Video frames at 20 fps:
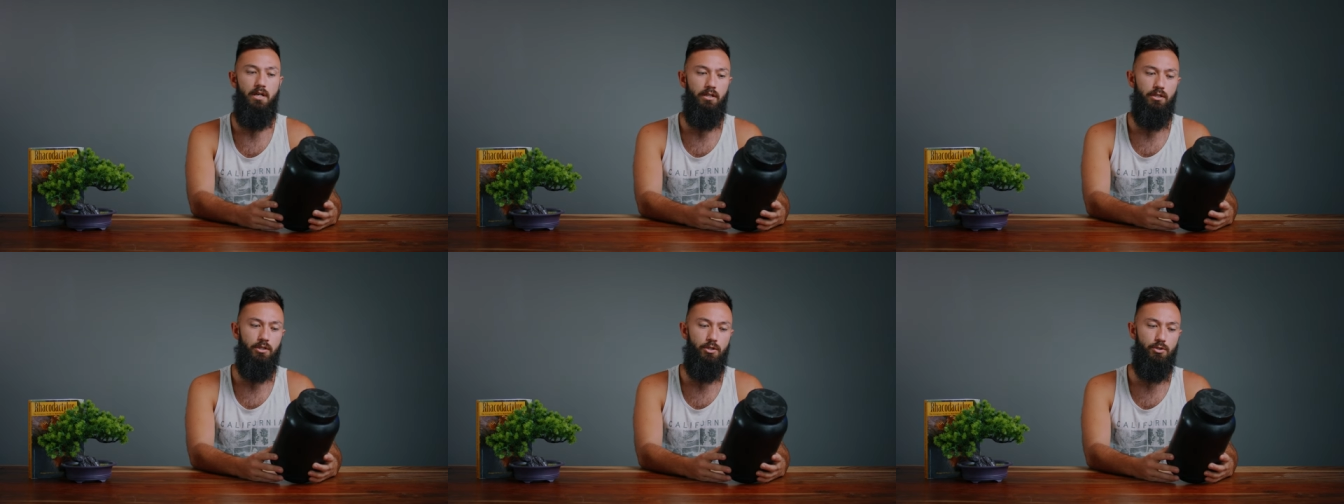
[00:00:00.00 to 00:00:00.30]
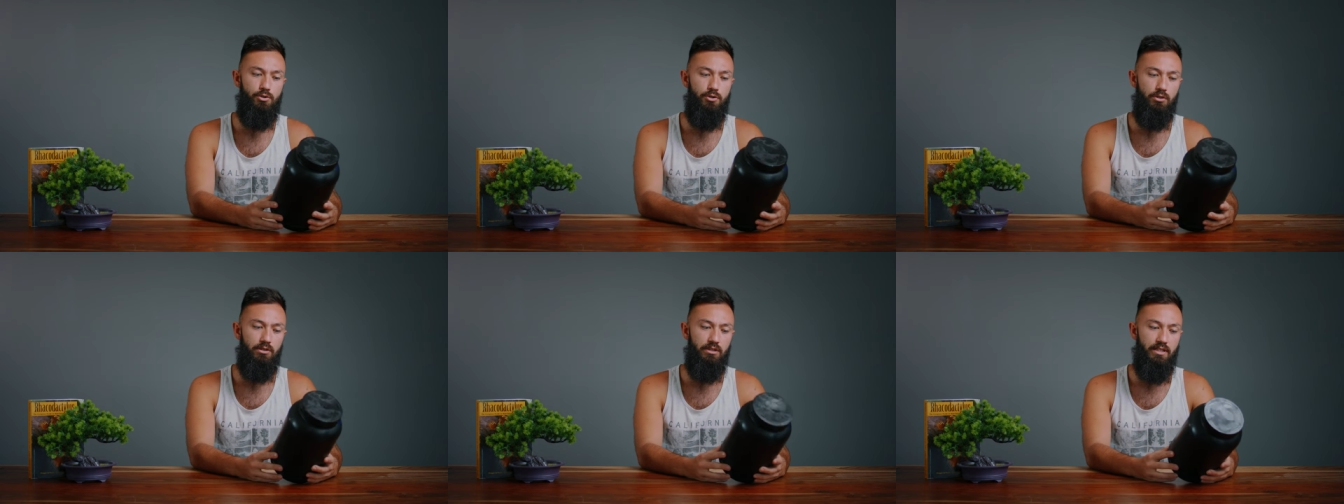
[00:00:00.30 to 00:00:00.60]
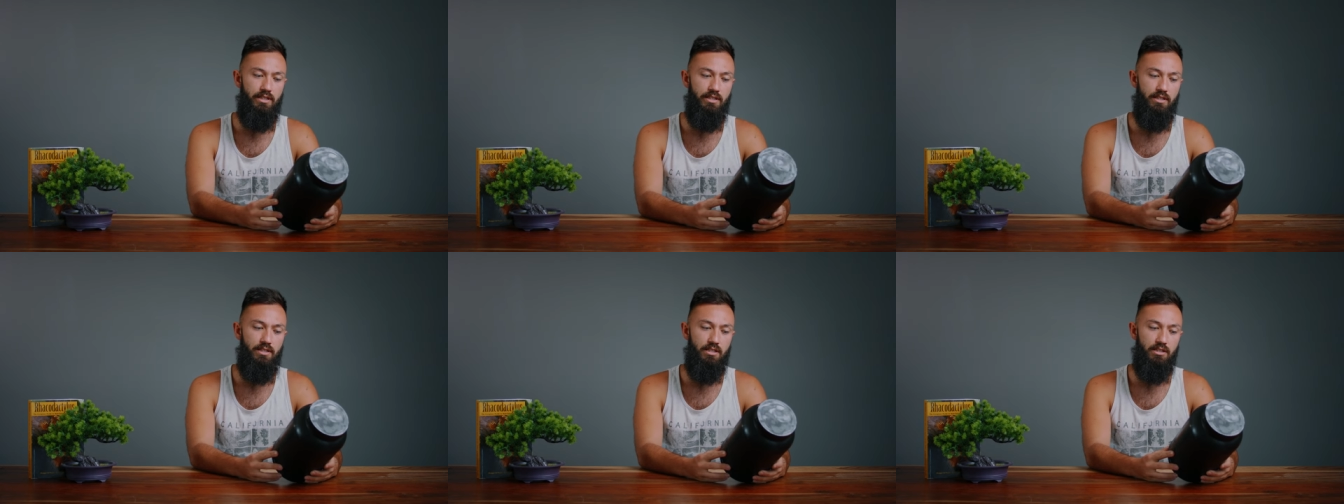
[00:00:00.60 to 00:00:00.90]

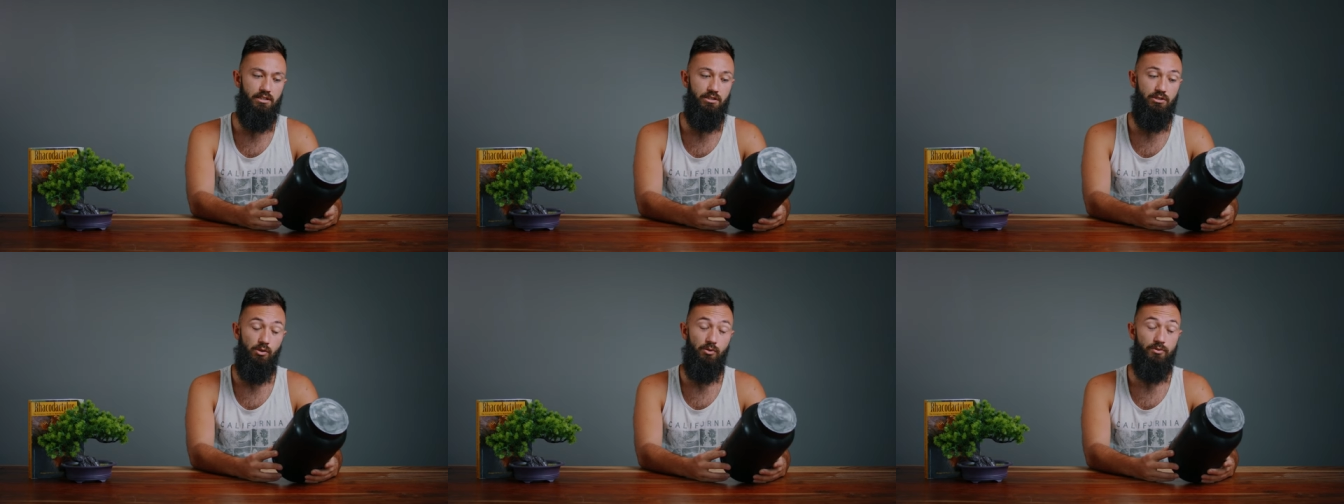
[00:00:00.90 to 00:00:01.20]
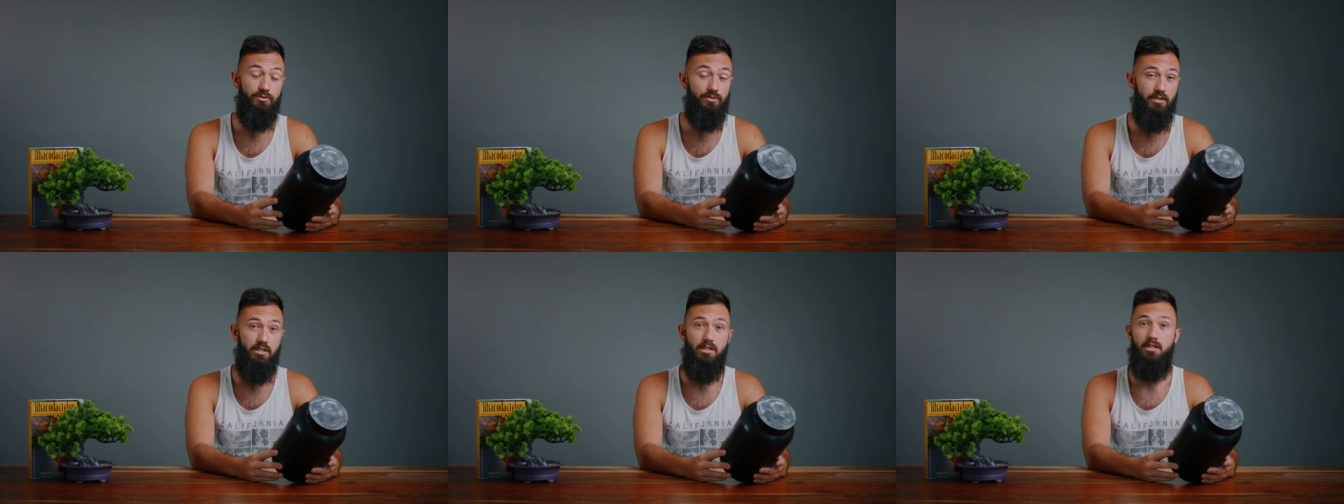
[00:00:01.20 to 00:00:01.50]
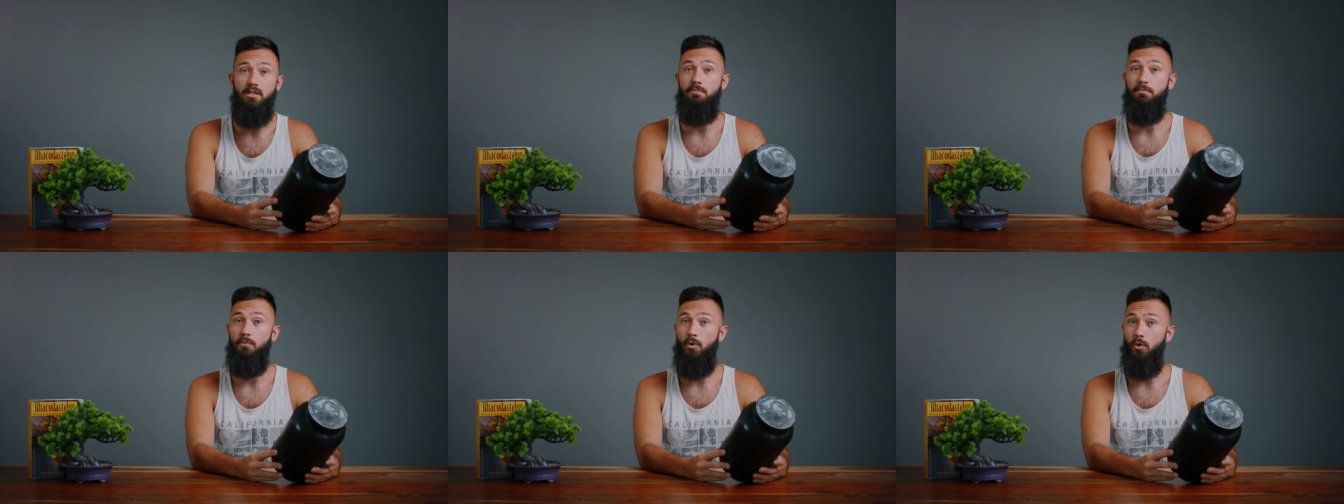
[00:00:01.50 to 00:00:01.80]
Usually the adults eat
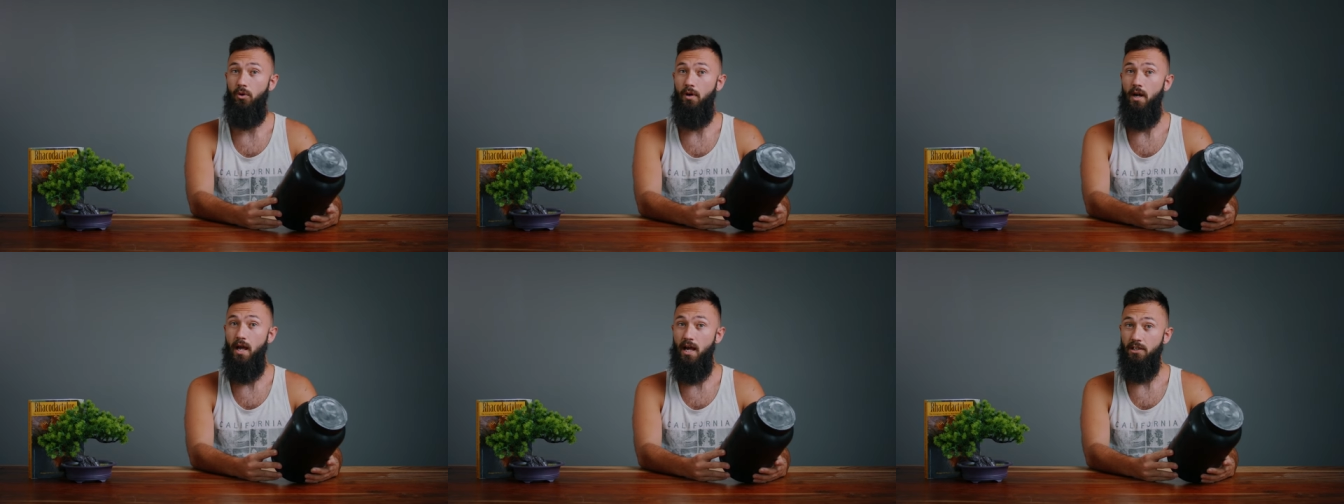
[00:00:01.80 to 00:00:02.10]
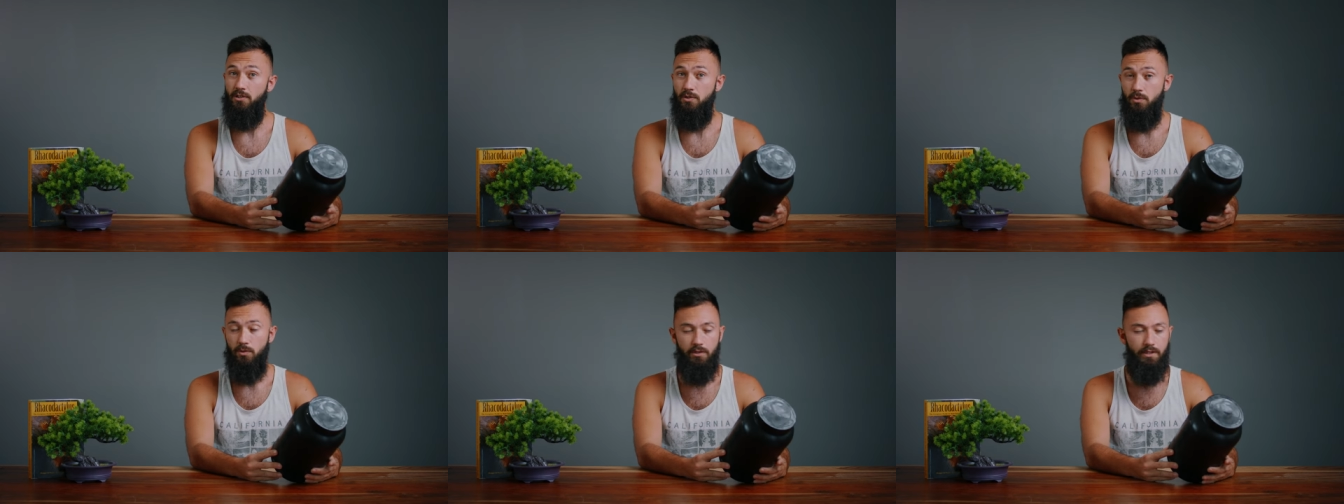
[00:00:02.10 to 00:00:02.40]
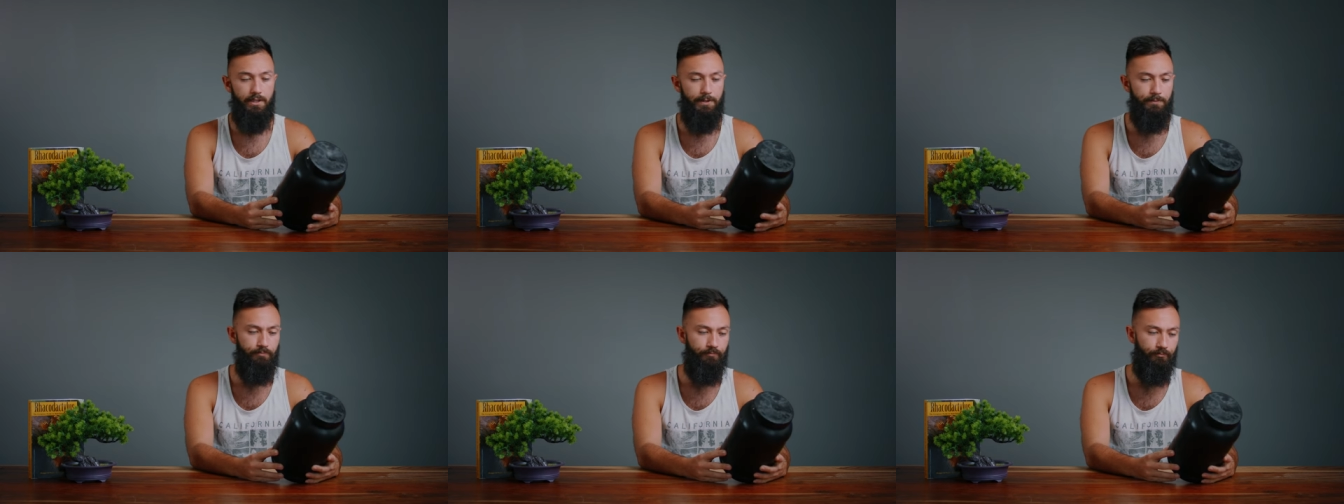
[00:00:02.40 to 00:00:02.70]
it more
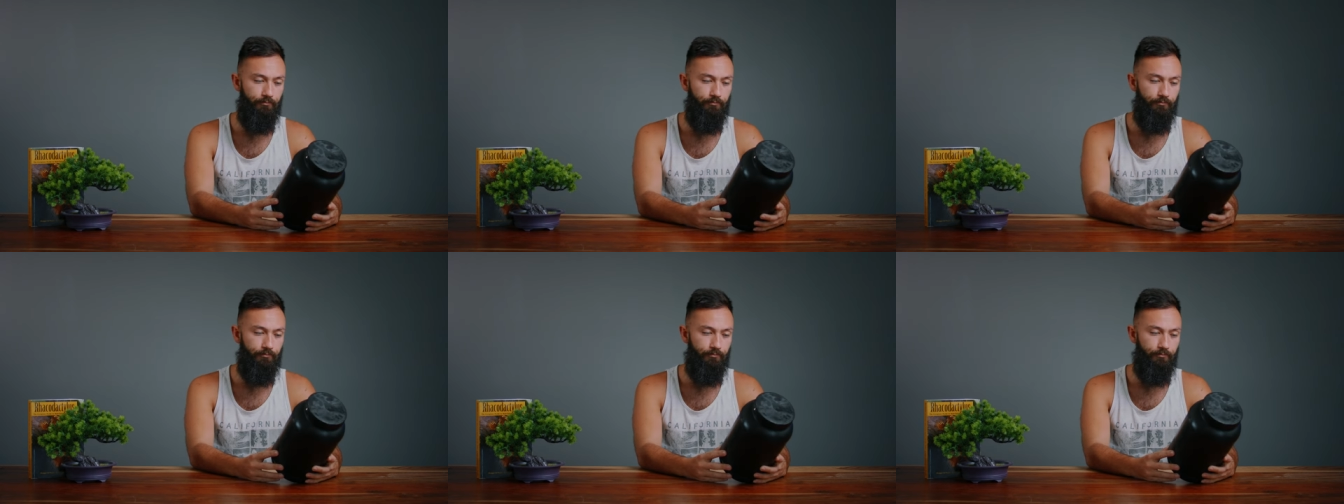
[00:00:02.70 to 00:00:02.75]
actually.